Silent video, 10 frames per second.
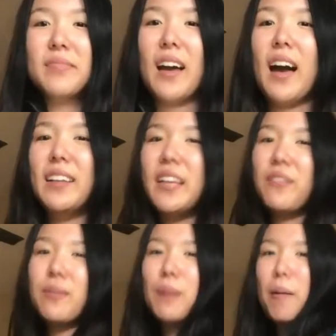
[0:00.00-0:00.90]
I'd give
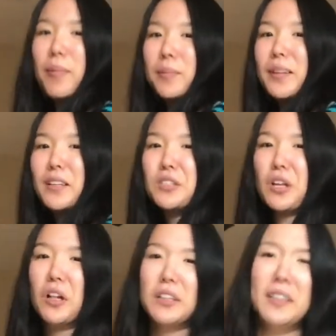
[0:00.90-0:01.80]
it probably a
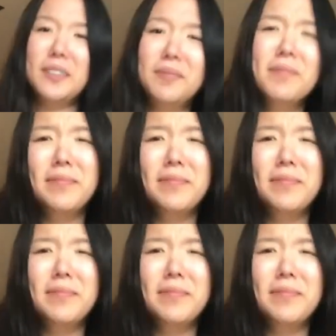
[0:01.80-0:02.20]
solid